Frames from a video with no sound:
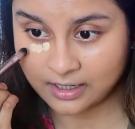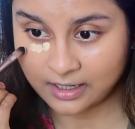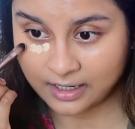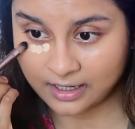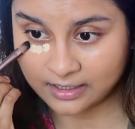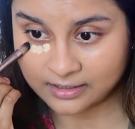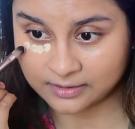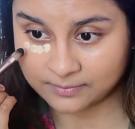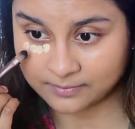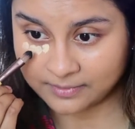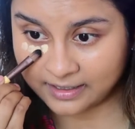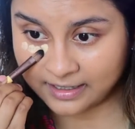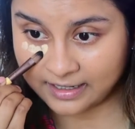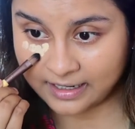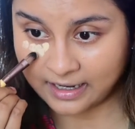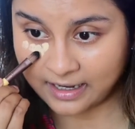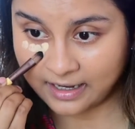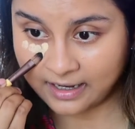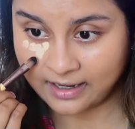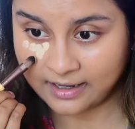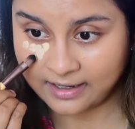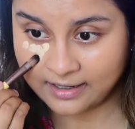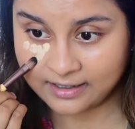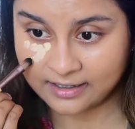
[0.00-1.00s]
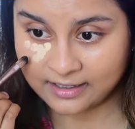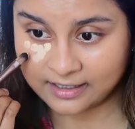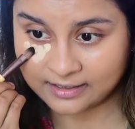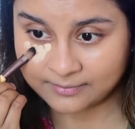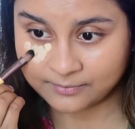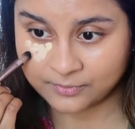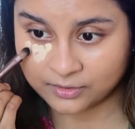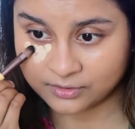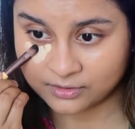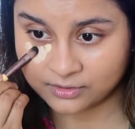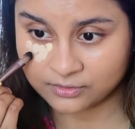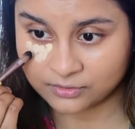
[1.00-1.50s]
under my eye and
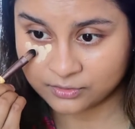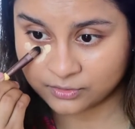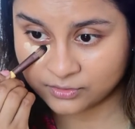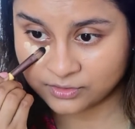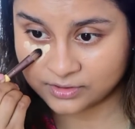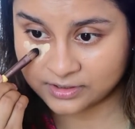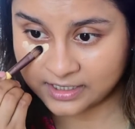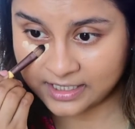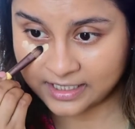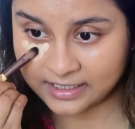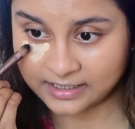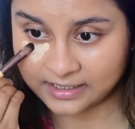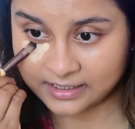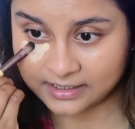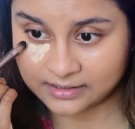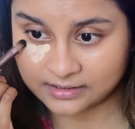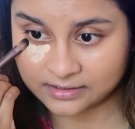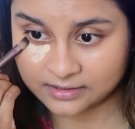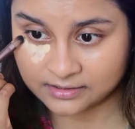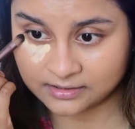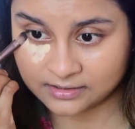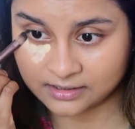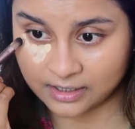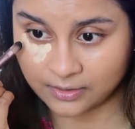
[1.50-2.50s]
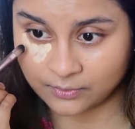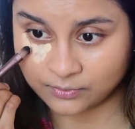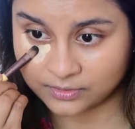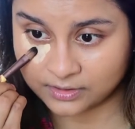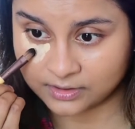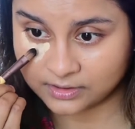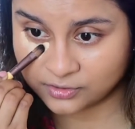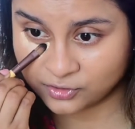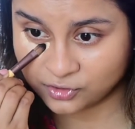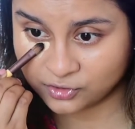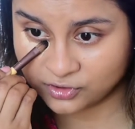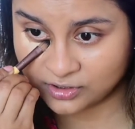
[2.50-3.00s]
I'm going to take it down
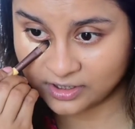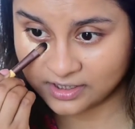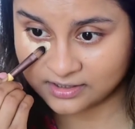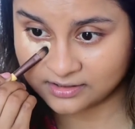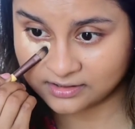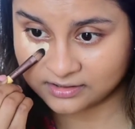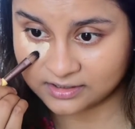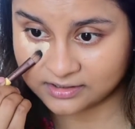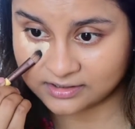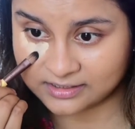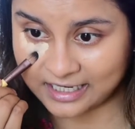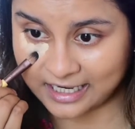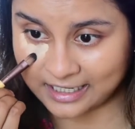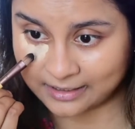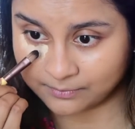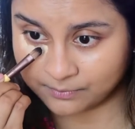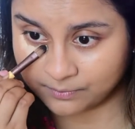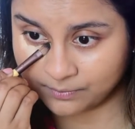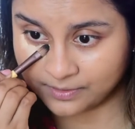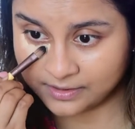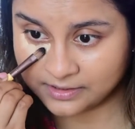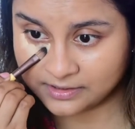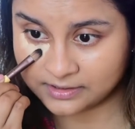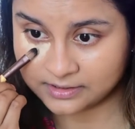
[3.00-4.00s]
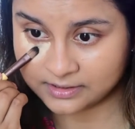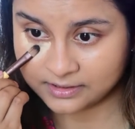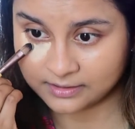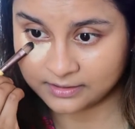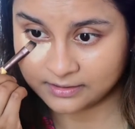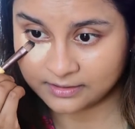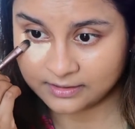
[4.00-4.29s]
just a tad bit.